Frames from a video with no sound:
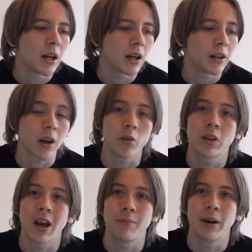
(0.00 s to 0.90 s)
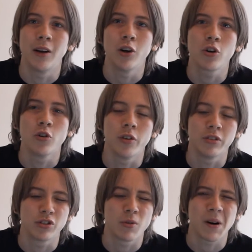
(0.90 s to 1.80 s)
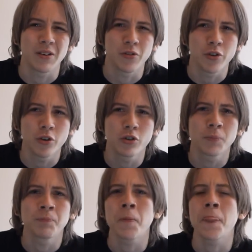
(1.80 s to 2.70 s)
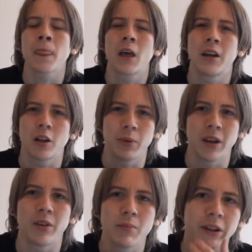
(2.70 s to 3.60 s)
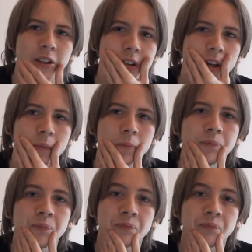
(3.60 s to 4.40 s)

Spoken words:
And I was tagged by Luke over at Reservoir Reviews, and I'll be giving mention to him